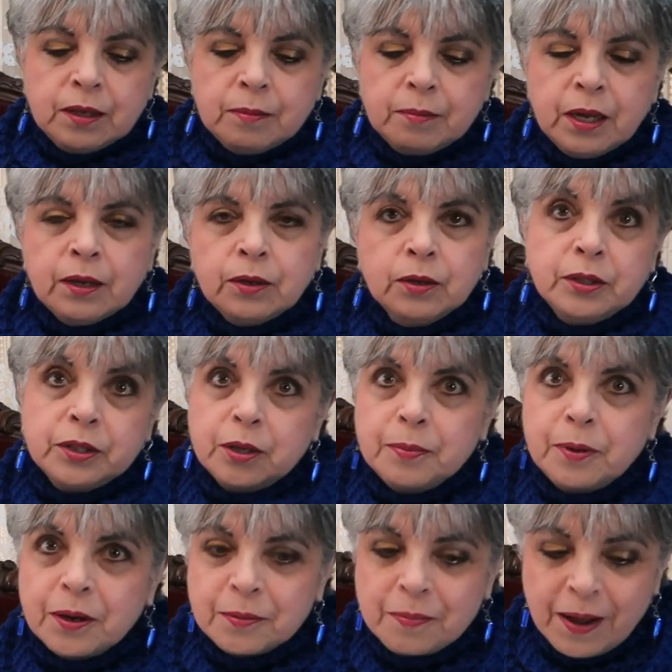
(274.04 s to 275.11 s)
in my
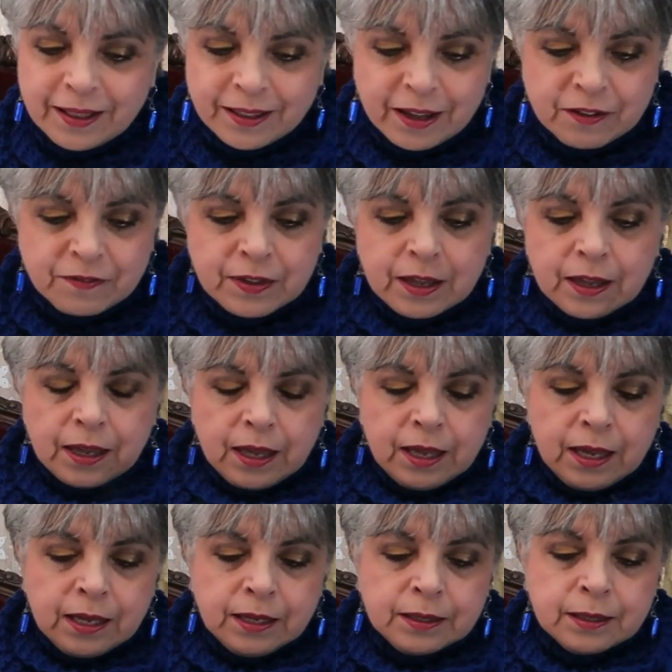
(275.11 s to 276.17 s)
earlier part of my life,
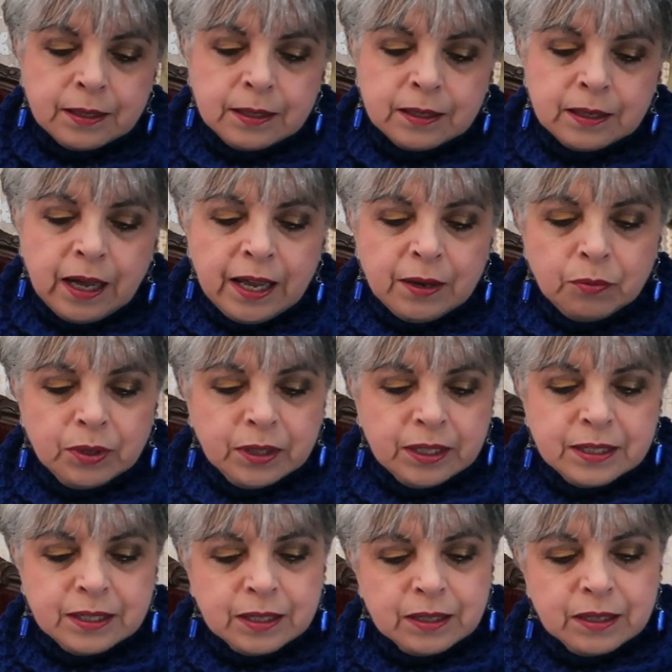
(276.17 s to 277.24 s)
and I
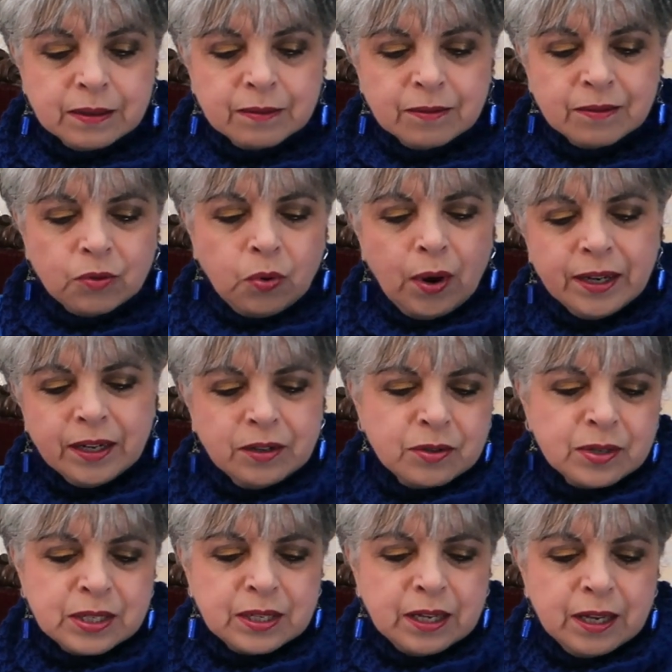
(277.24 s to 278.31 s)
really didn't quite
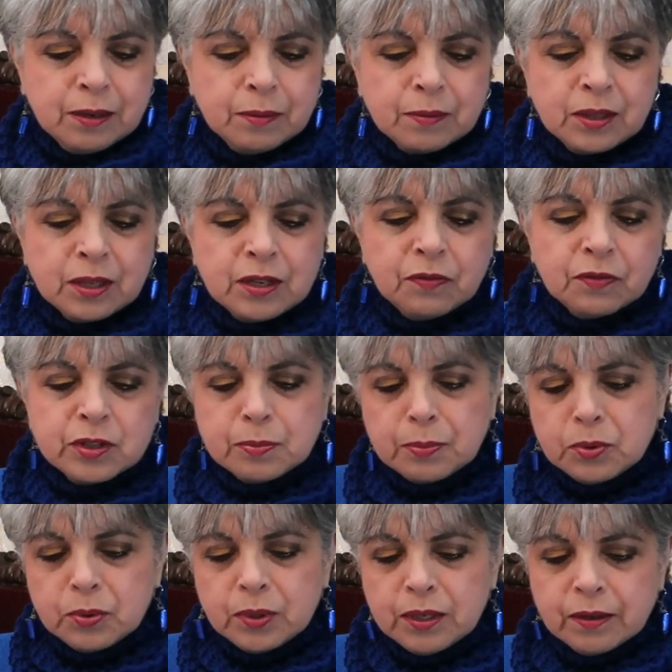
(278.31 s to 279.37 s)
understand the difference
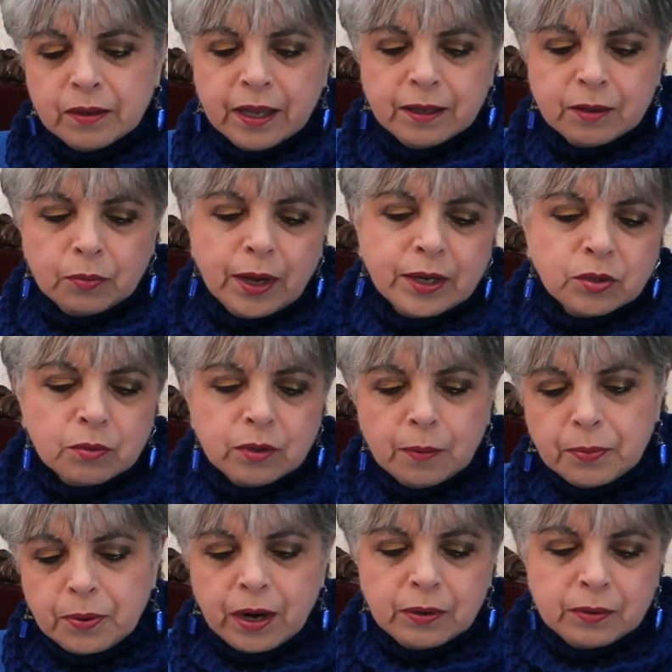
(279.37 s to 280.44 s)
between like a rectory,
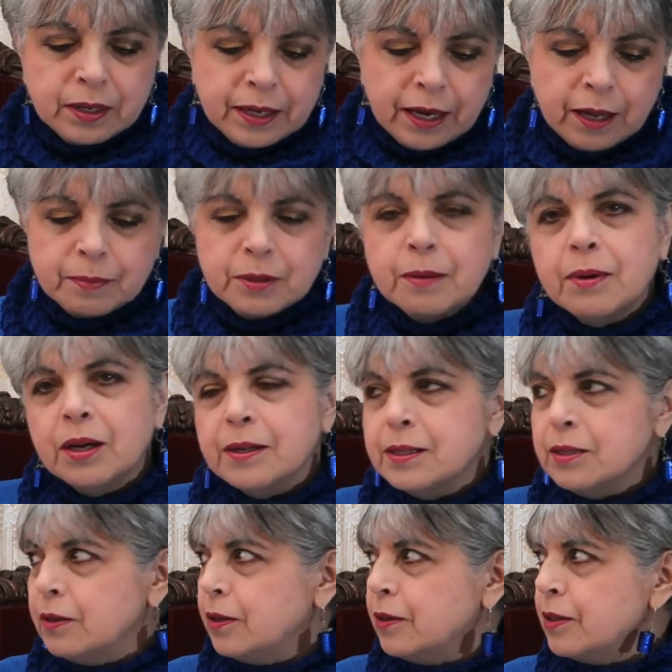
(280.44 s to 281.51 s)
a priory, an abbey, a
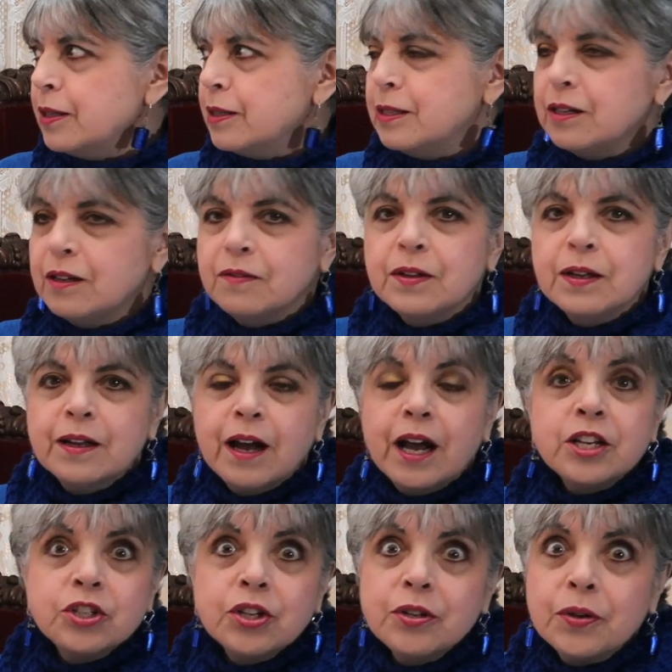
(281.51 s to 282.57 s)
monastery, all that stuff.
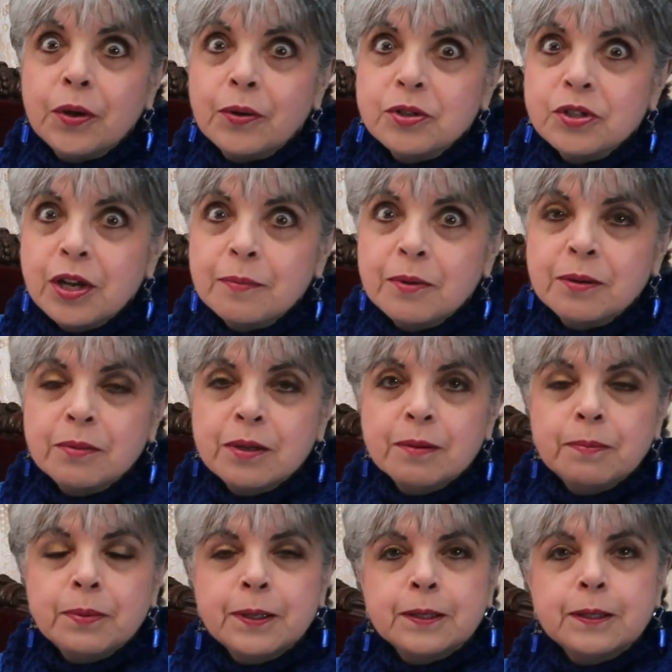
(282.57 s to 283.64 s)
I should know, shame on
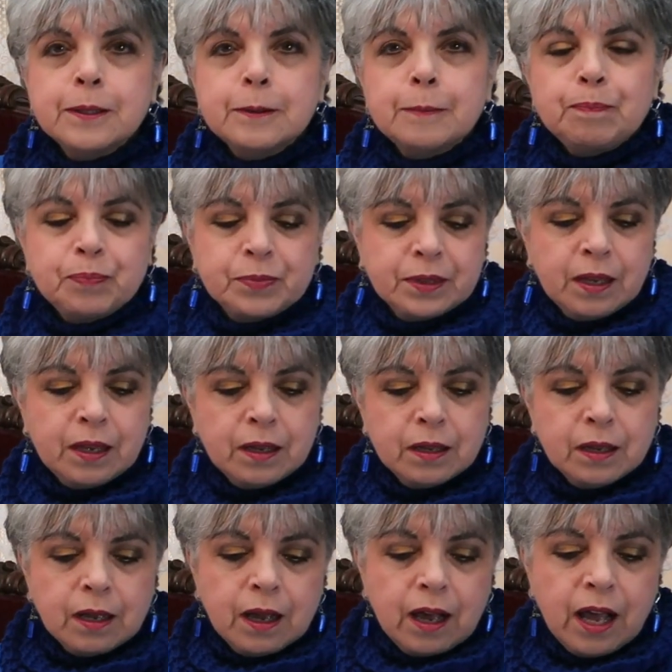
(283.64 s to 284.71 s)
me, but
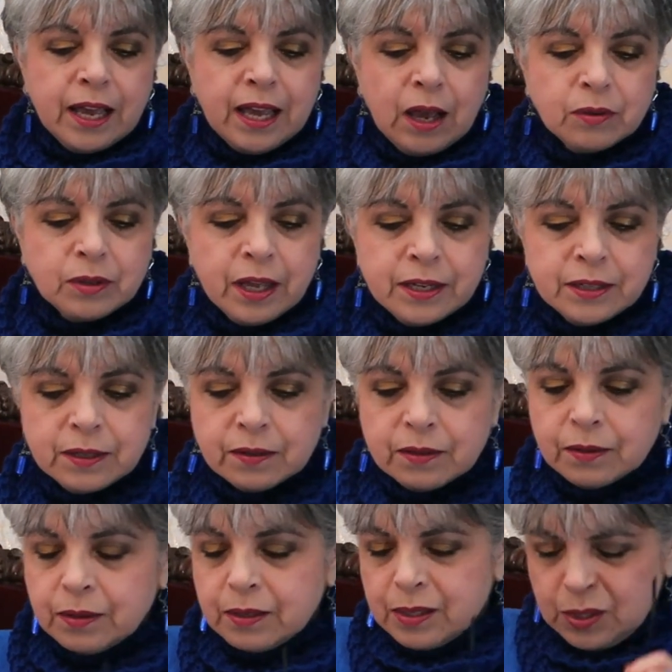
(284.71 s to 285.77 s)
I outlined
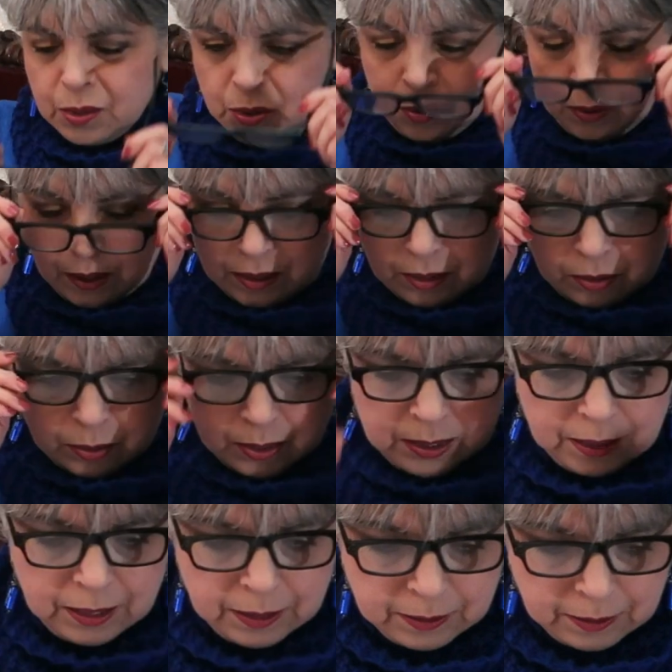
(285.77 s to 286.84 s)
it so you could
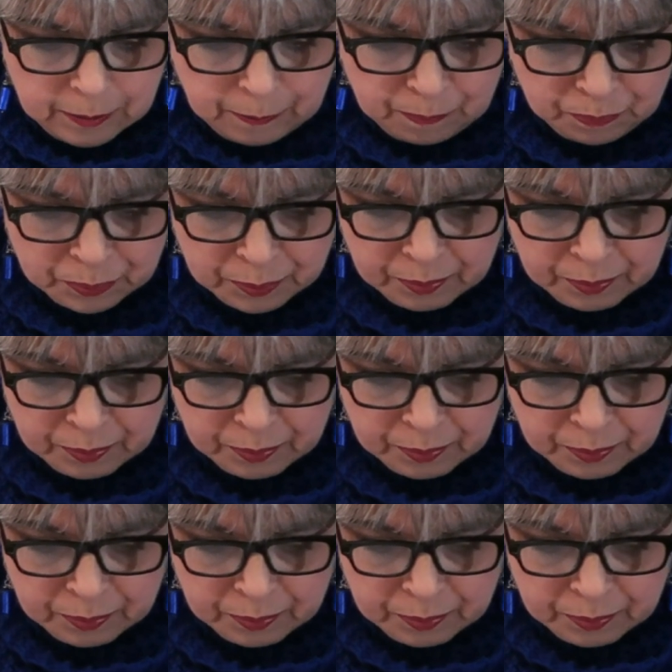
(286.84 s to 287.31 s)
understand it.